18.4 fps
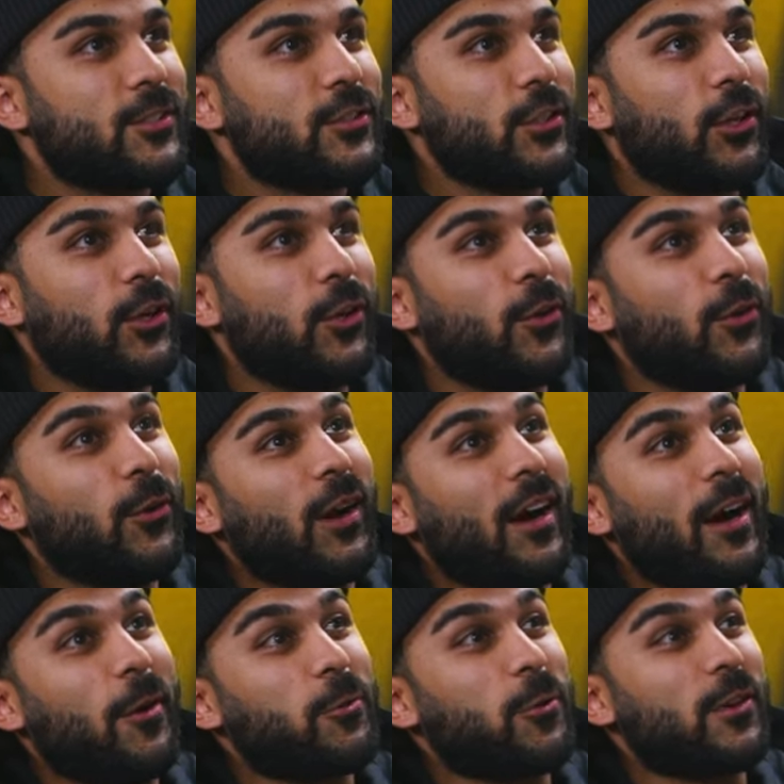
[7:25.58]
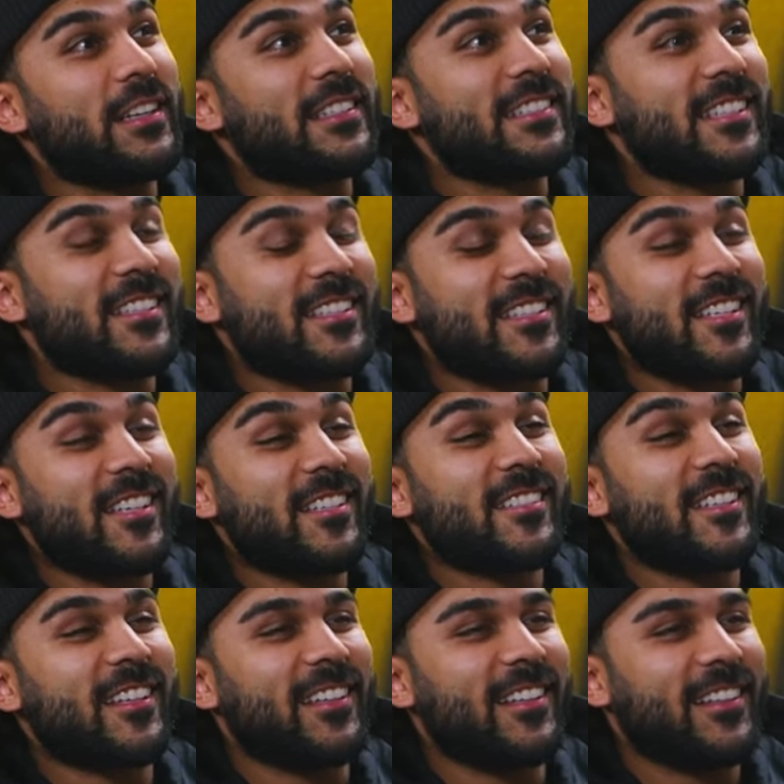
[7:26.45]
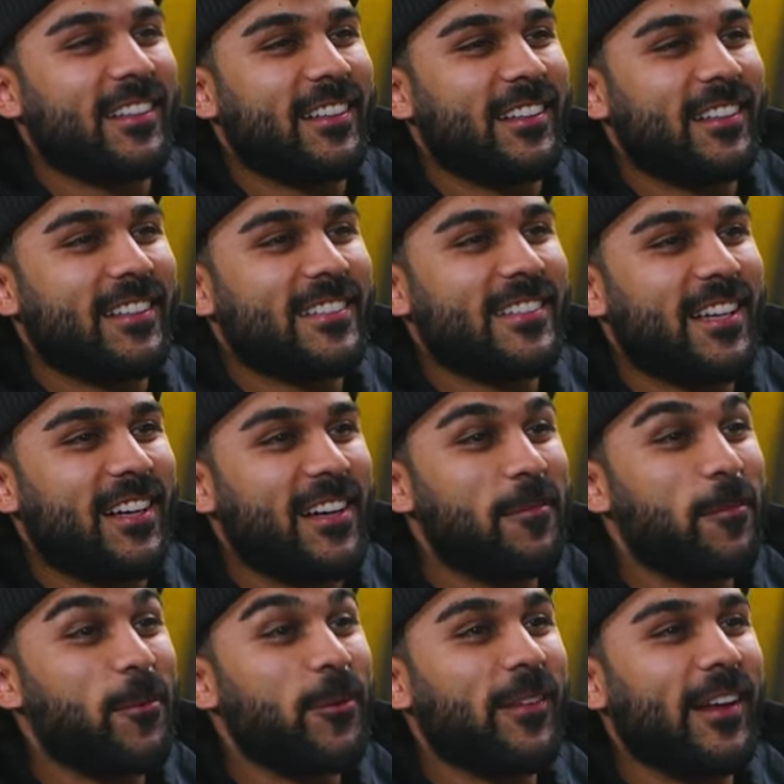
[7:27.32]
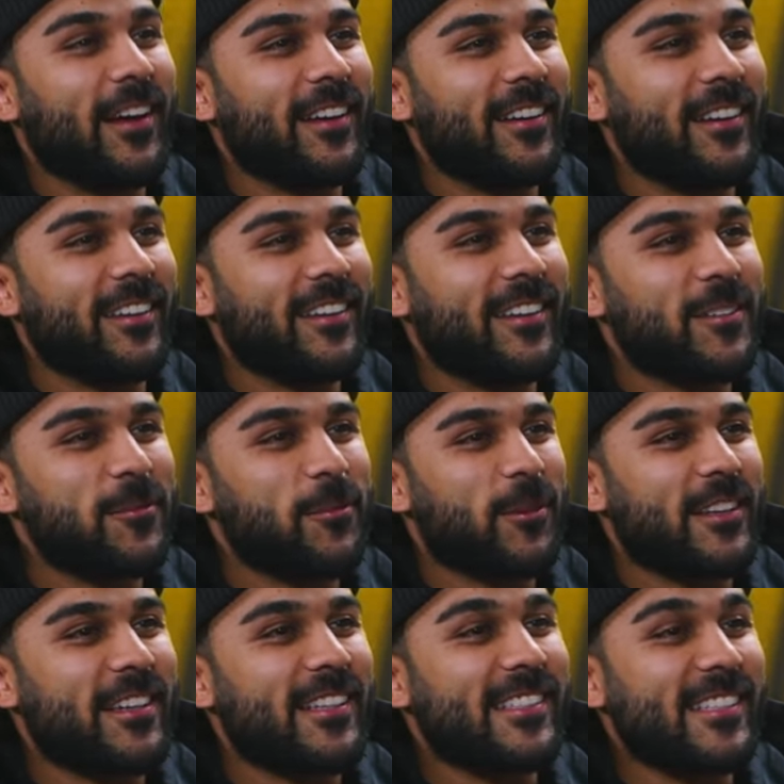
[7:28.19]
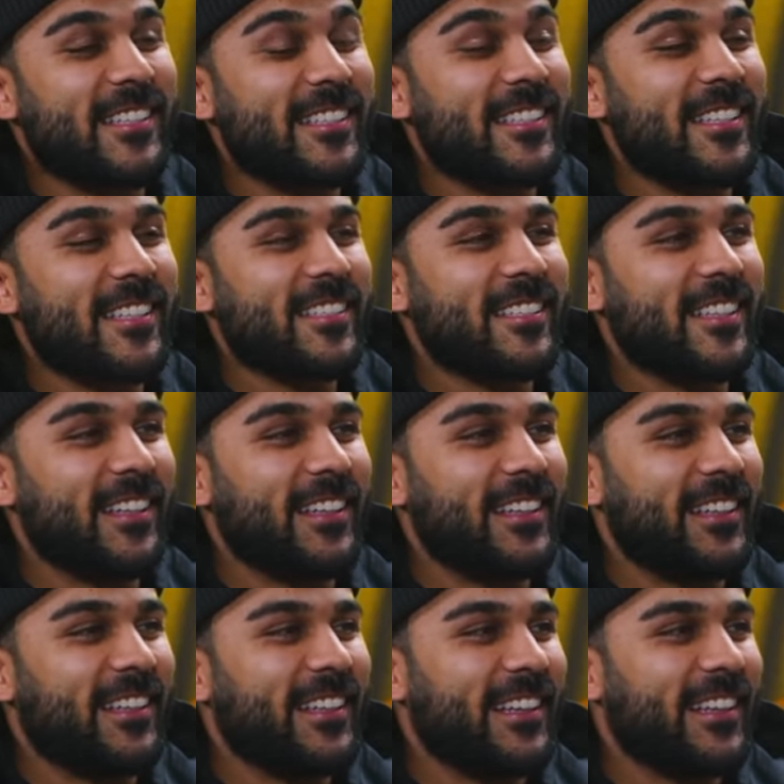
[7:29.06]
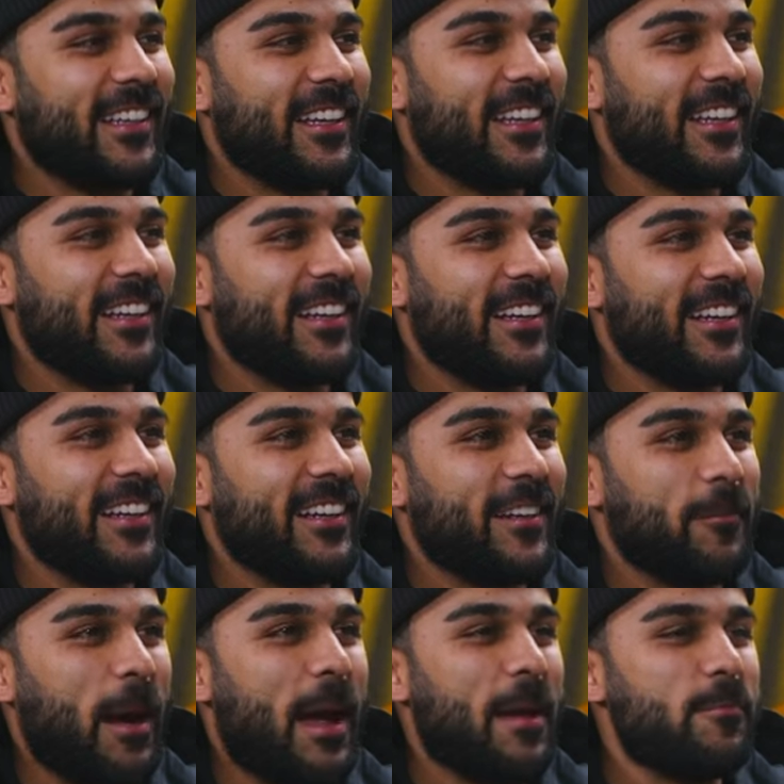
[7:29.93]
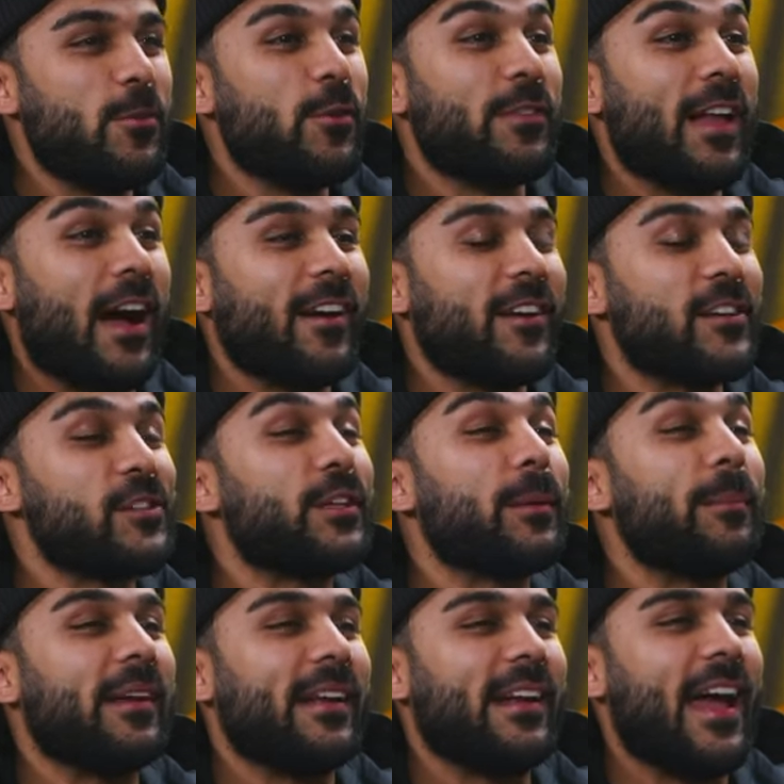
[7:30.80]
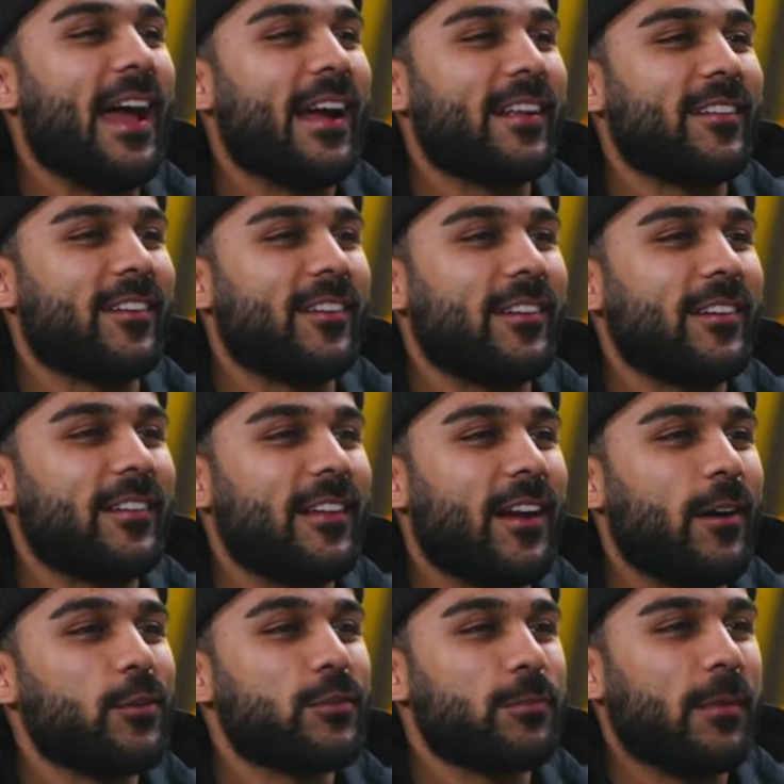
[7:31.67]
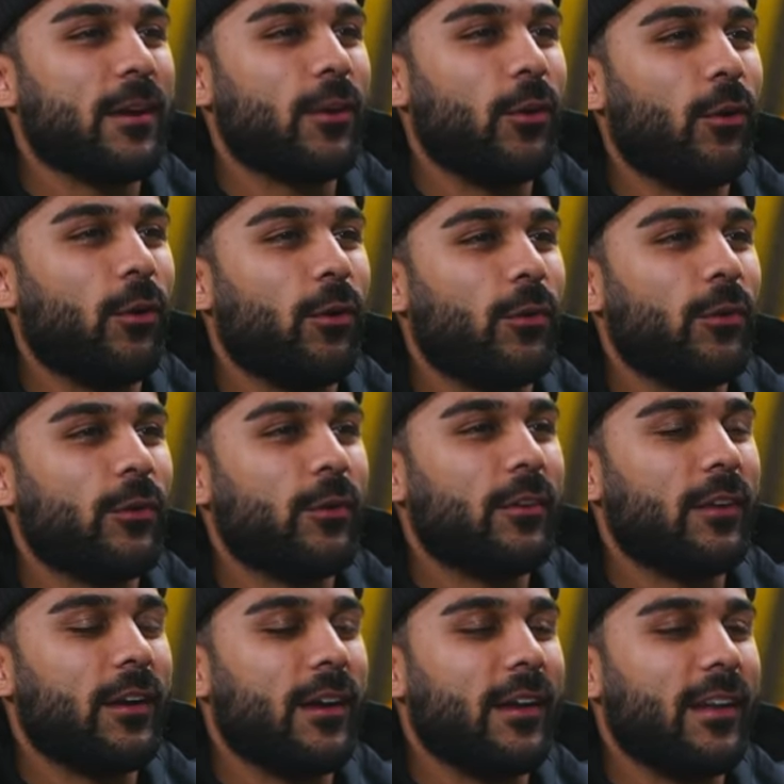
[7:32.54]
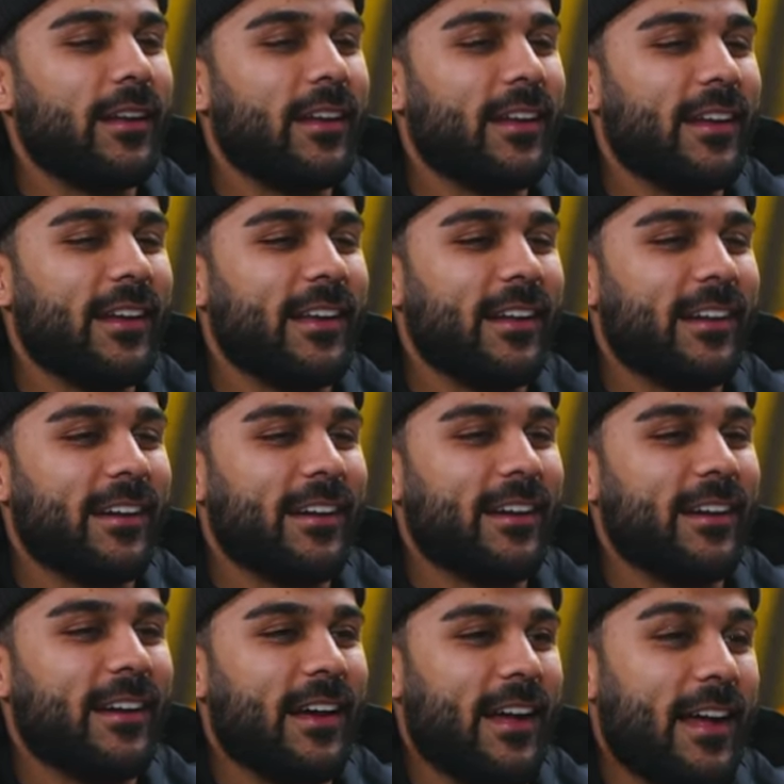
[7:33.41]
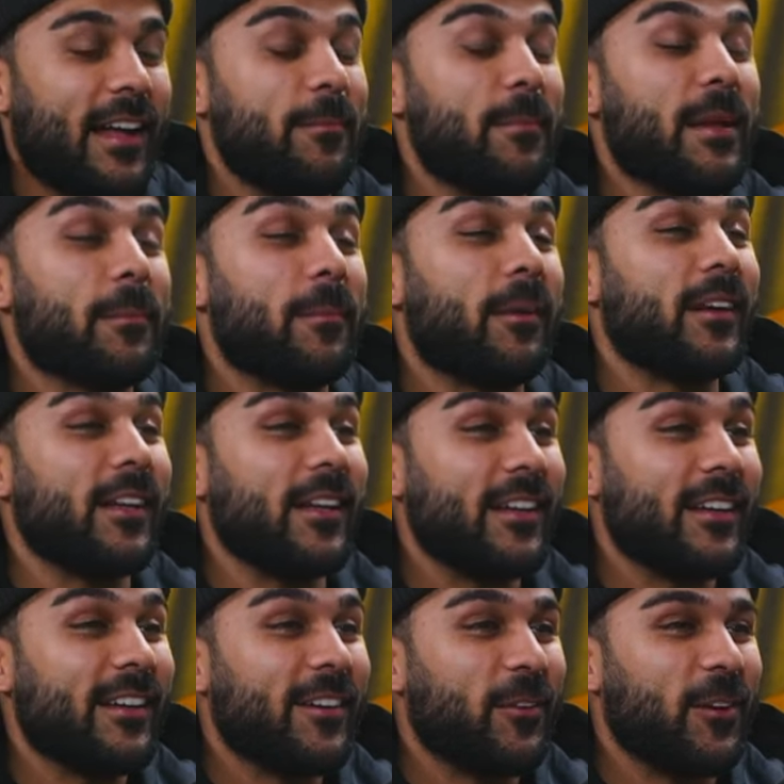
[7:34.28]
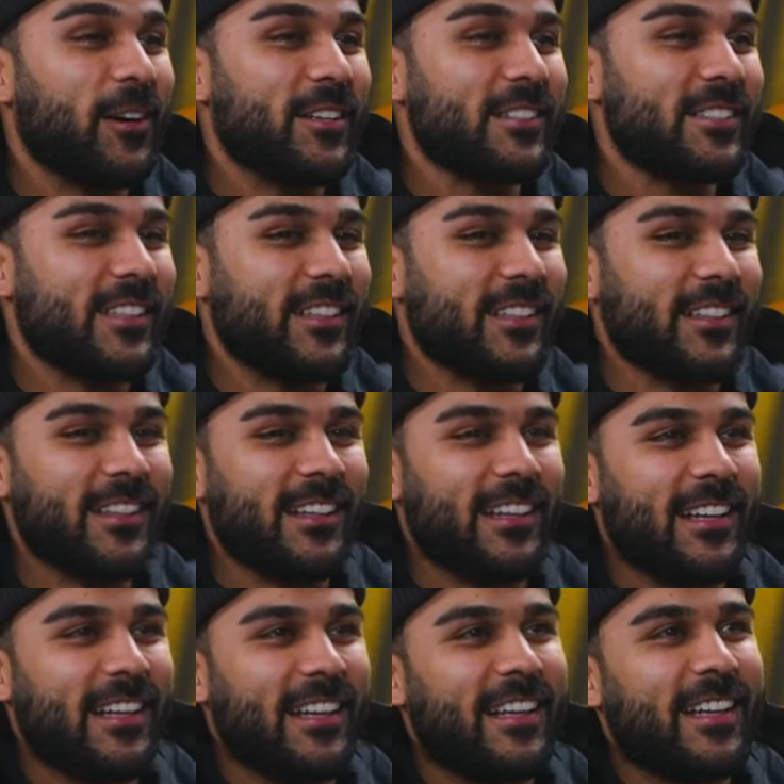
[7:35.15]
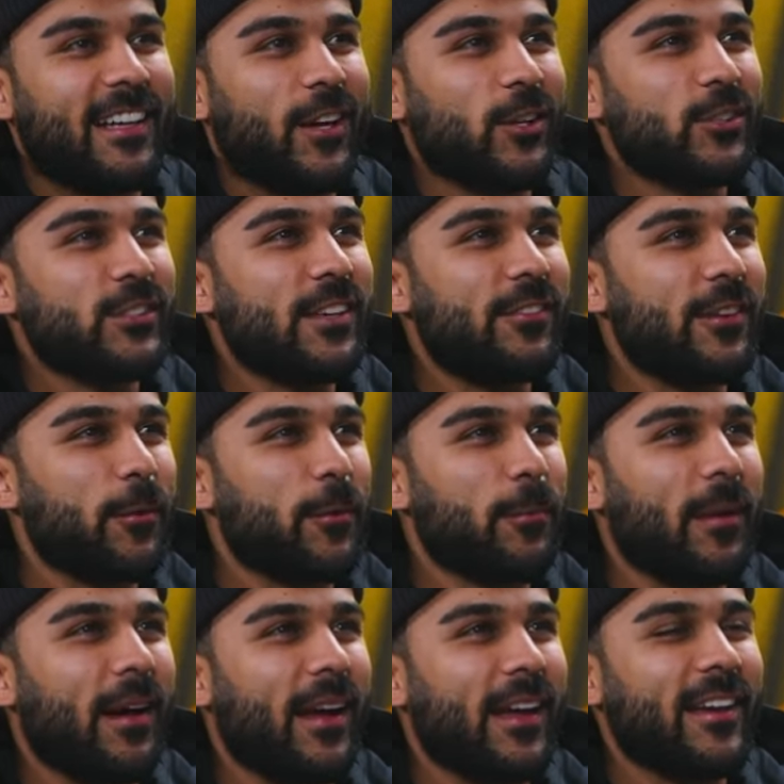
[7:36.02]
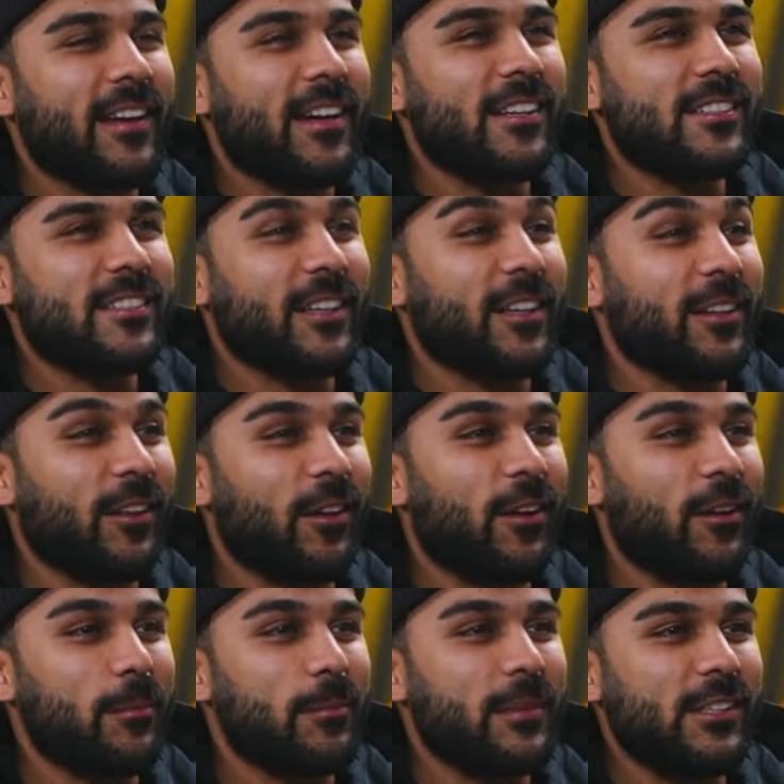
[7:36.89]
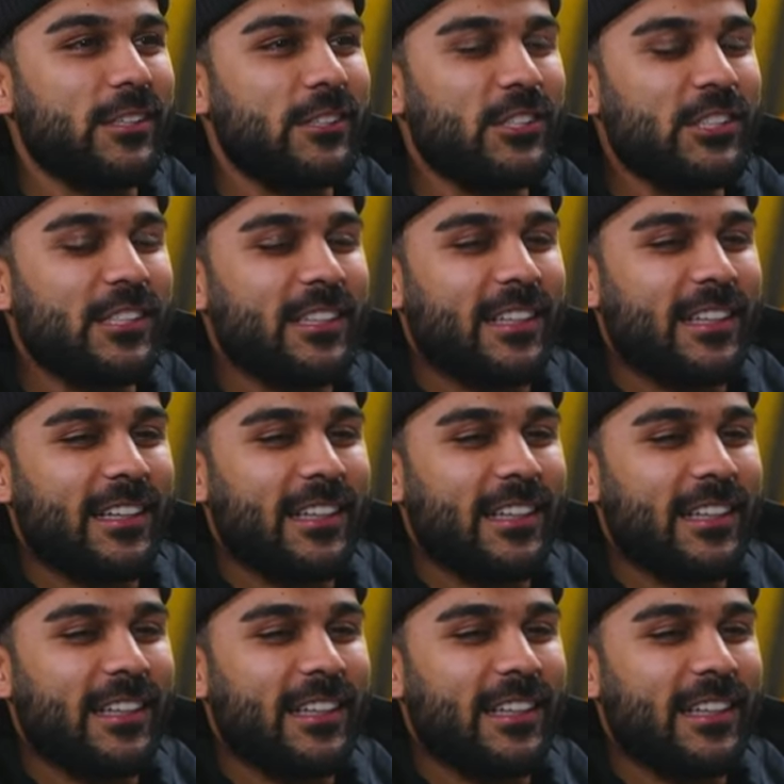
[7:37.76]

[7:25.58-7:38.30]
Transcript: So I was working as an assistant that's how I moved out here. I was working as an assistant, and uh, I moved out here to be an actor. That was my goal, right? And uh, I had to make money while mm-hmm. I was mm-hmm. here. And I was living with my cousin in Long Beach.